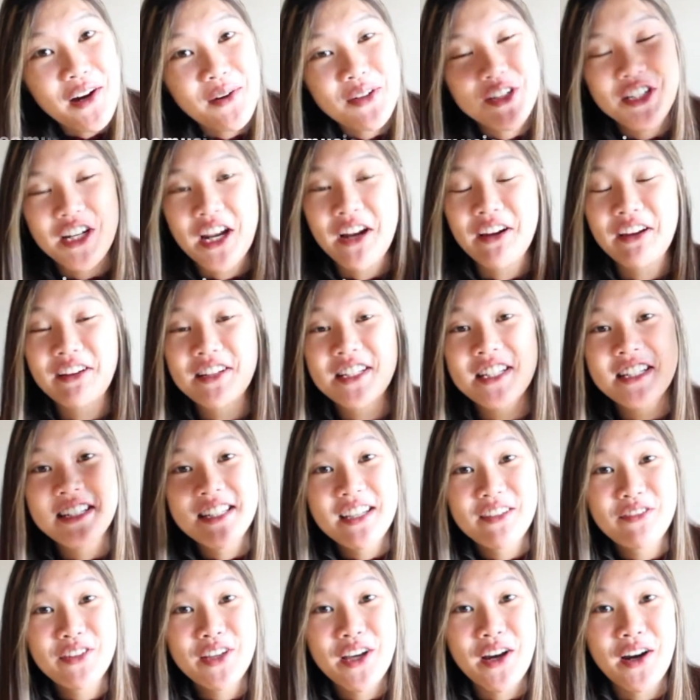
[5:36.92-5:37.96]
shout out to
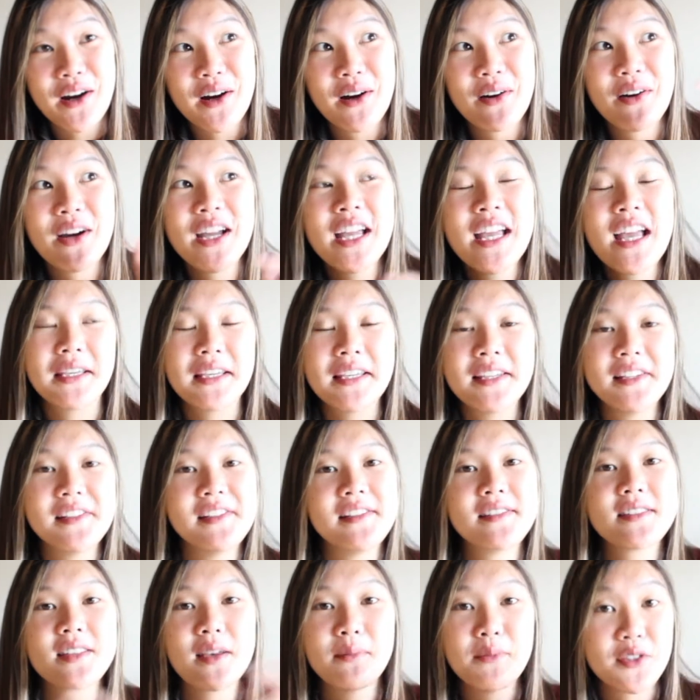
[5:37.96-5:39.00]
Divio,
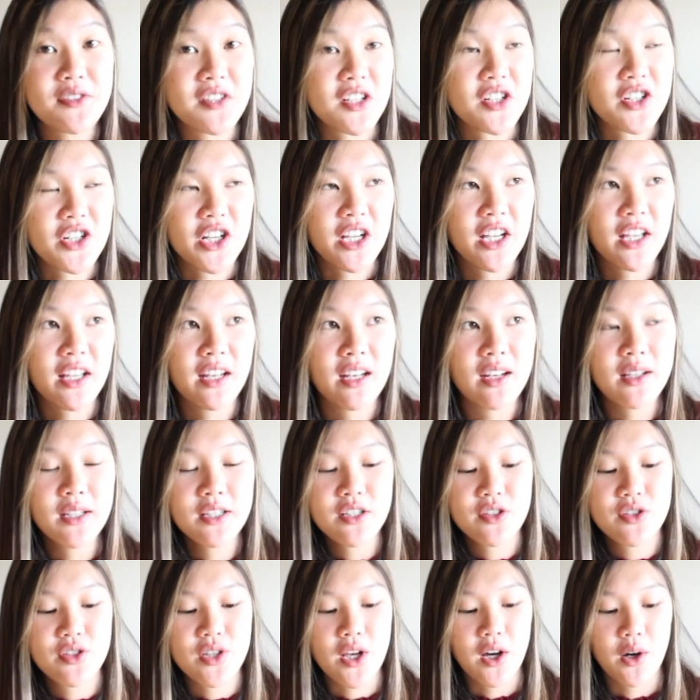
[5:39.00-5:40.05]
he's a
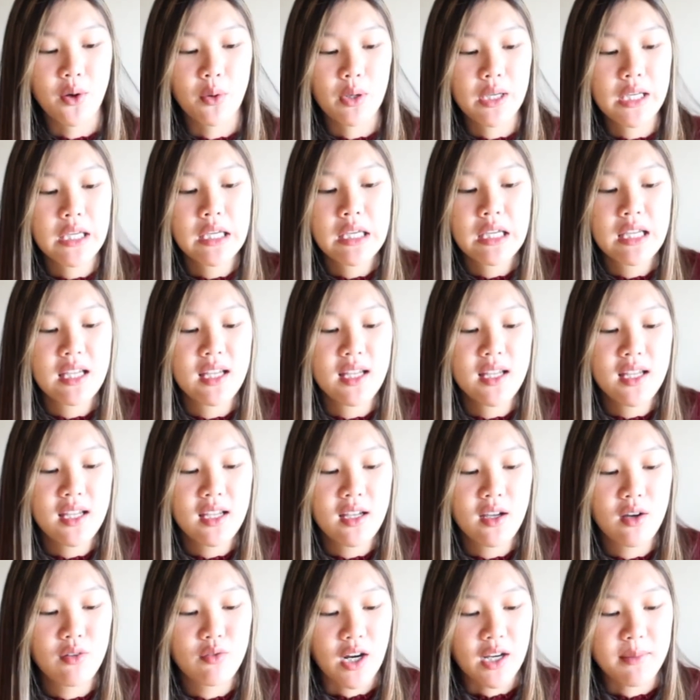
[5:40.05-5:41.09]
musician, so
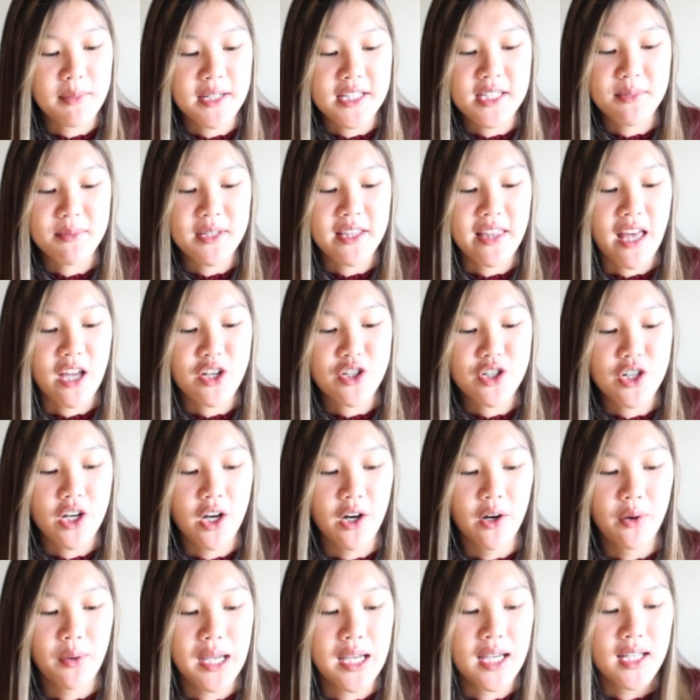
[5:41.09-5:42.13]
he recommended me that
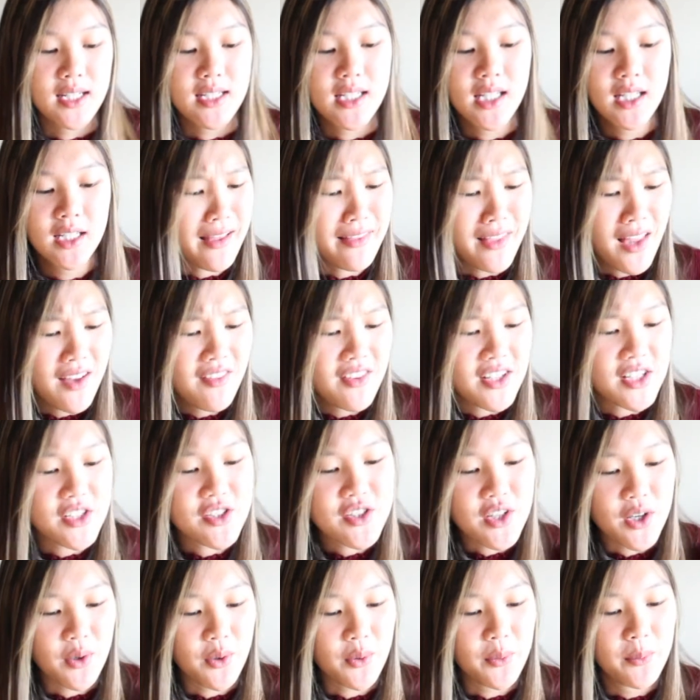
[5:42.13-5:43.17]
show and I love it.
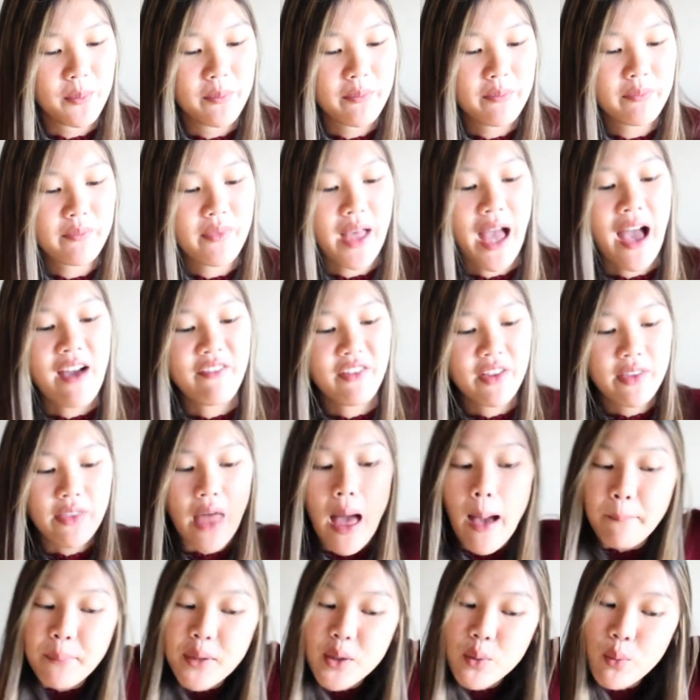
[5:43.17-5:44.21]
So having
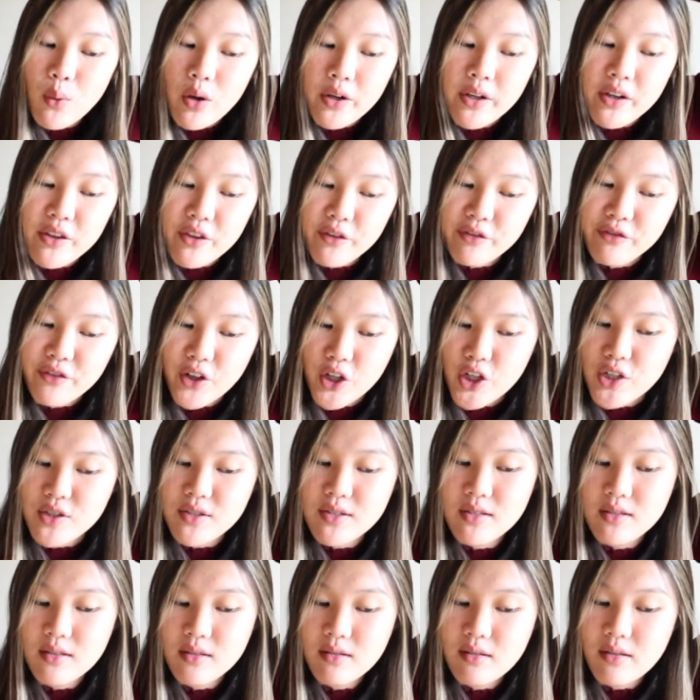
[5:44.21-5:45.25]
that be one of the
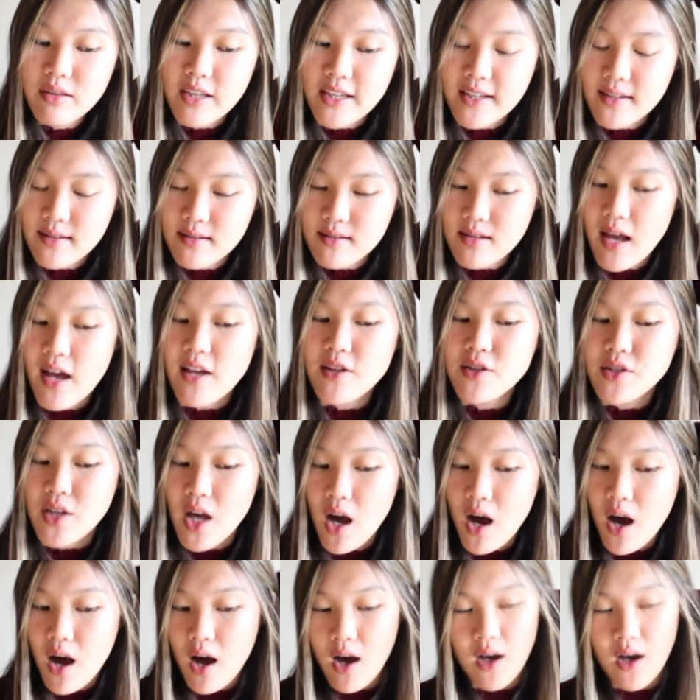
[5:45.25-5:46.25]
first things I saw,